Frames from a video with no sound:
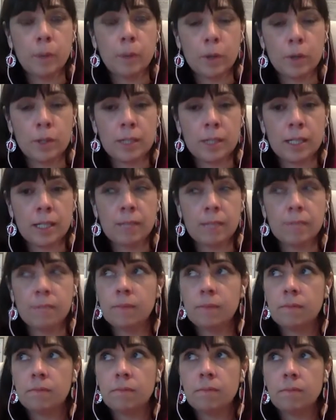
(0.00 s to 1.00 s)
a
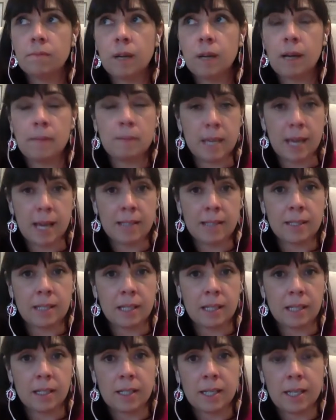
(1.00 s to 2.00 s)
person, I'm
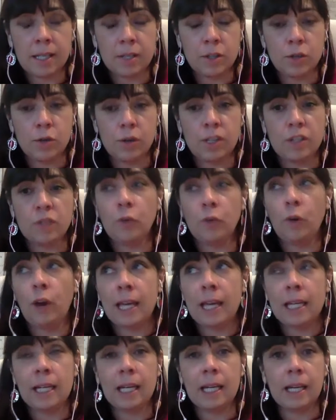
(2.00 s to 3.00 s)
guessing, can do this
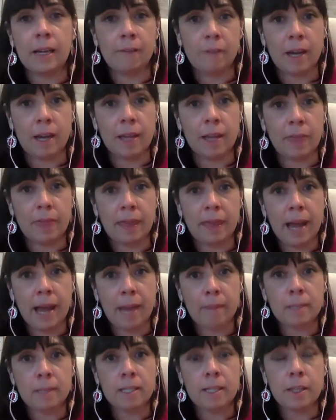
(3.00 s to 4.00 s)
for any event that
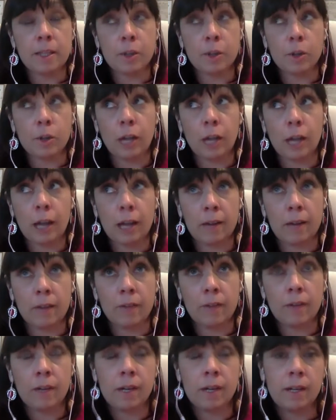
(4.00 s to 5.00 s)
happens in their
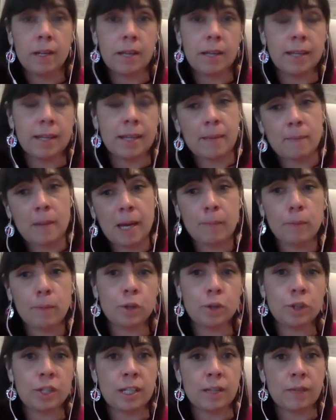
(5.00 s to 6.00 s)
life that they
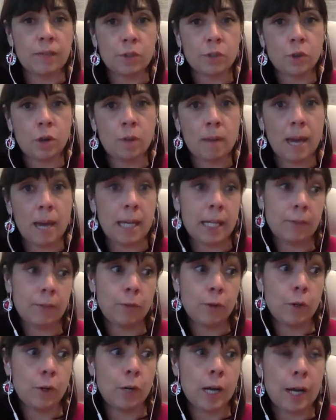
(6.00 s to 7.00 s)
might perceive as
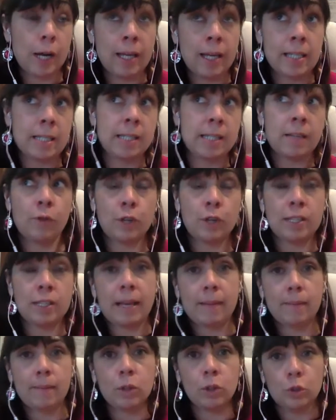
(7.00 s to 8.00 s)
traumatic. For
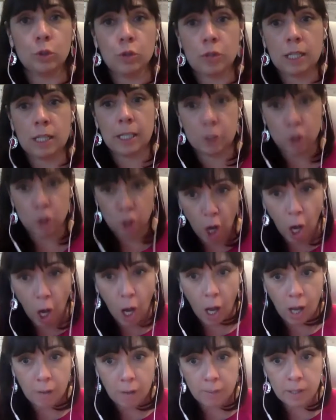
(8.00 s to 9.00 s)
example, losing a
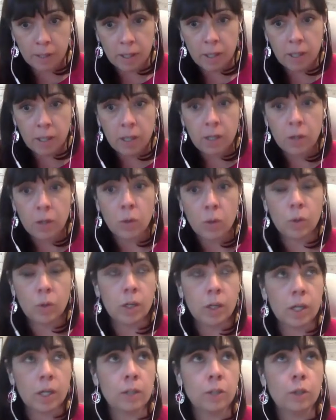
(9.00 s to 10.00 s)
job
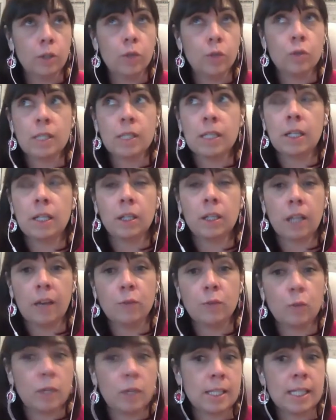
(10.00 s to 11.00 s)
or losing a
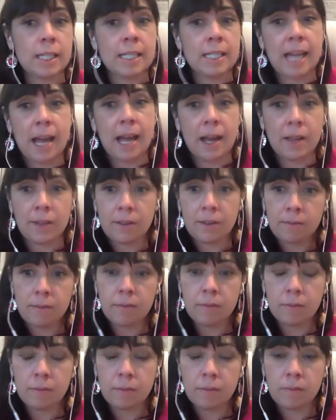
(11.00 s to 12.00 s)
loved one to death.
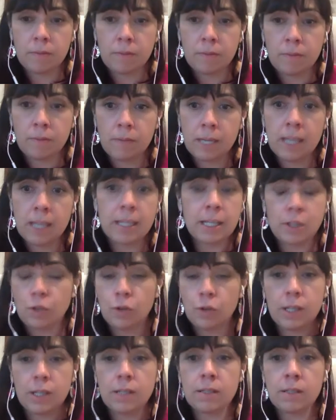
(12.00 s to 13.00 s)
Can they
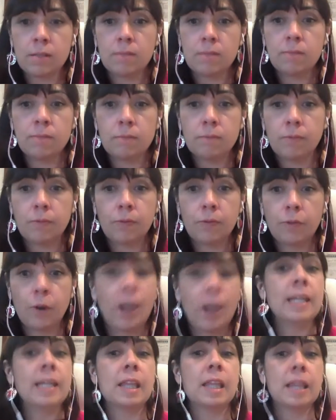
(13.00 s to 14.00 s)
do this
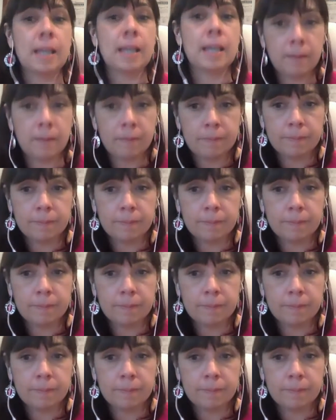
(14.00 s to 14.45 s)
for anything?